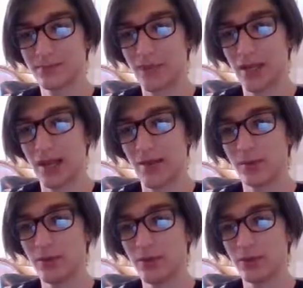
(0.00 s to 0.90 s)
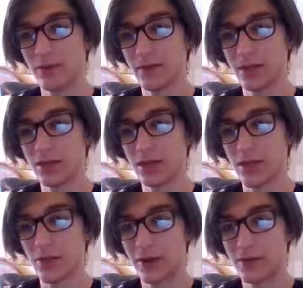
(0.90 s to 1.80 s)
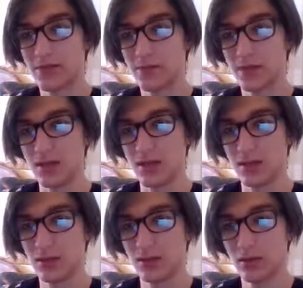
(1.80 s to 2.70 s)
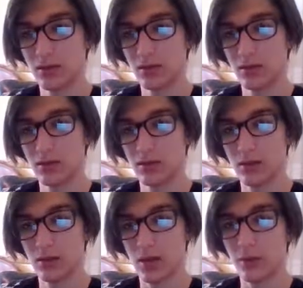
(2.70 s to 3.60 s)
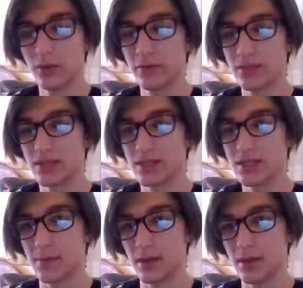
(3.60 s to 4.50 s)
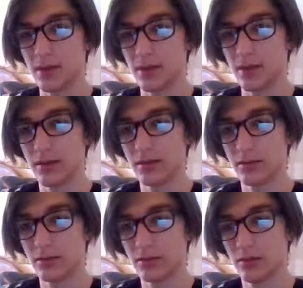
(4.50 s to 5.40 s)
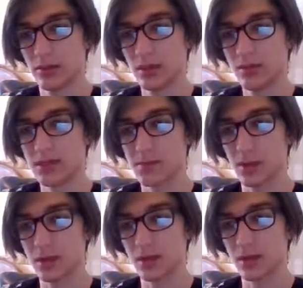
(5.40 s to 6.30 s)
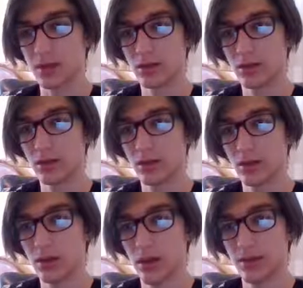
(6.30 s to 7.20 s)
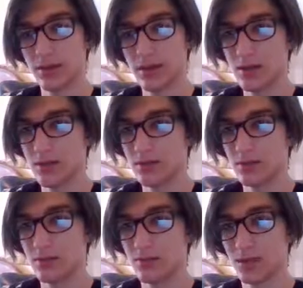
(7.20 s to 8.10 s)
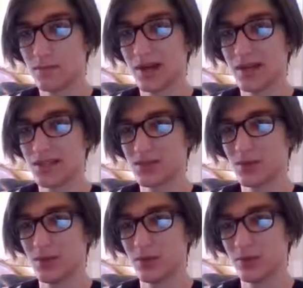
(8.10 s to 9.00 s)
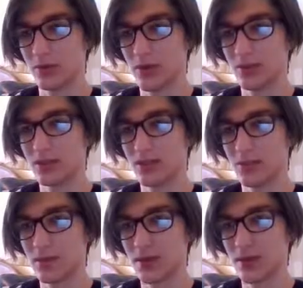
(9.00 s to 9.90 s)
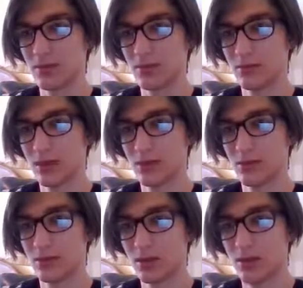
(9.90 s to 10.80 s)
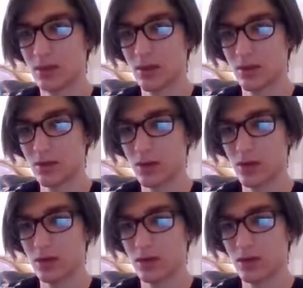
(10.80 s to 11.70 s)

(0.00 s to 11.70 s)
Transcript: I'm gonna go Cool Fish. I know I outspeed. I wonder if I should Spike here, though. I think I'm gonna Spike here. I don't think a -1 Bone Meringue will take me out. Yeah. Okay.